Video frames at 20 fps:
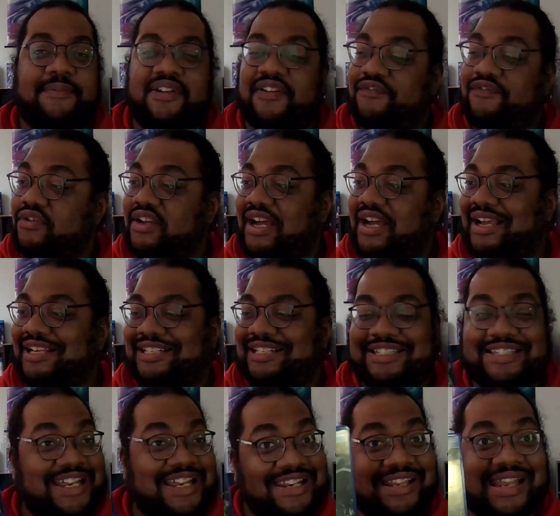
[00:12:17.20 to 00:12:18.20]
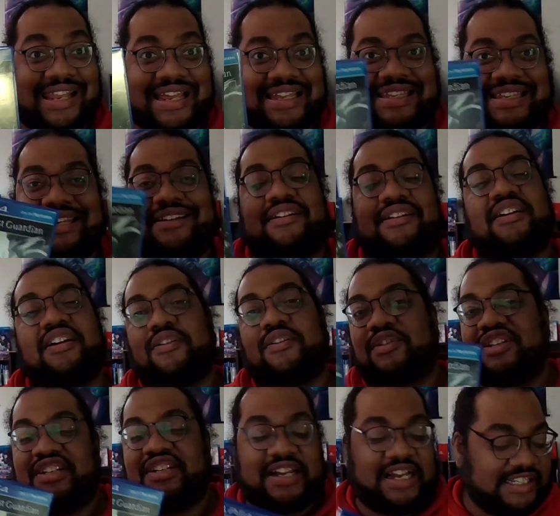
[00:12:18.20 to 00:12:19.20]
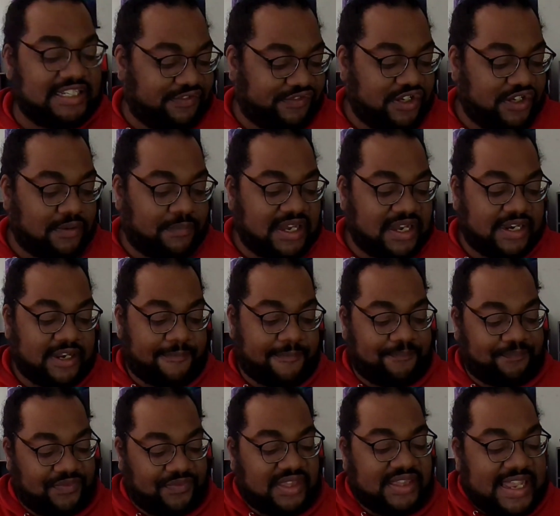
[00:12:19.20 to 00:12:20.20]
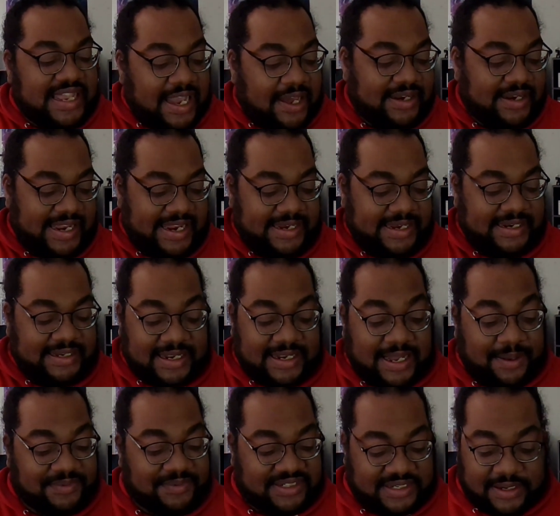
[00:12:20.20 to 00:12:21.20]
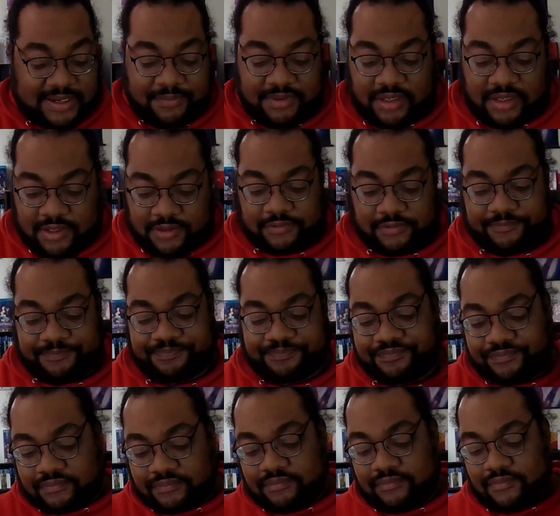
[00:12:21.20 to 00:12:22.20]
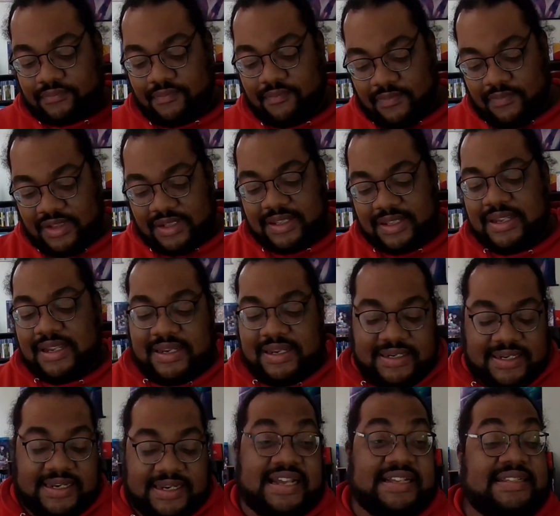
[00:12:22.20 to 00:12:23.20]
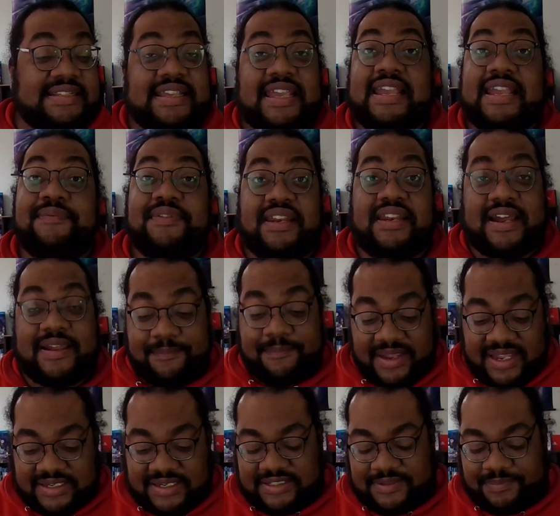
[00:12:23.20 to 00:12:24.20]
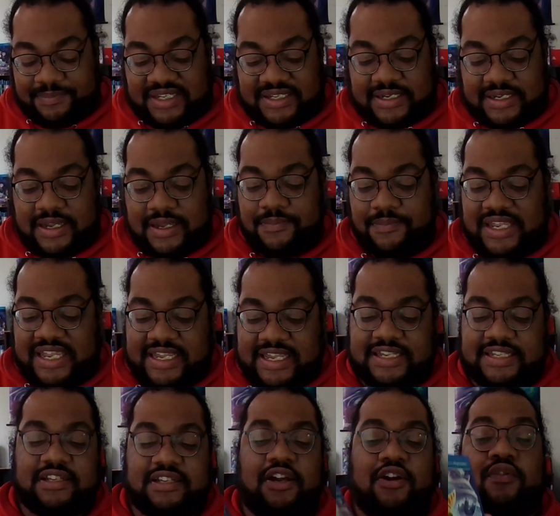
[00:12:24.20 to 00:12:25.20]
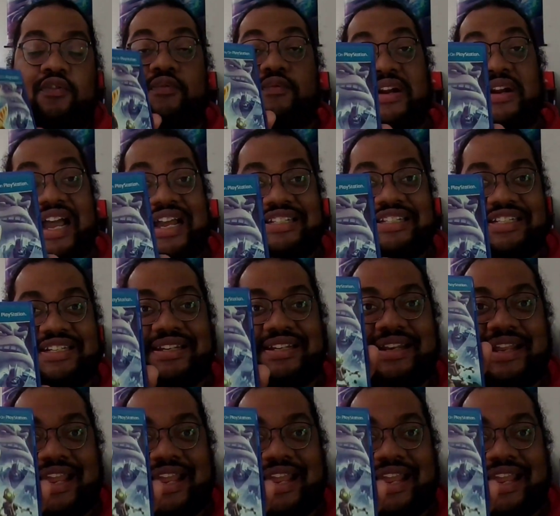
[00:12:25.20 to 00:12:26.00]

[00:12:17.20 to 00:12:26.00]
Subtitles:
If you guys didn't like it, what do you guys feel about it down in the comments down below. The next game that I managed to pick up is Ratchet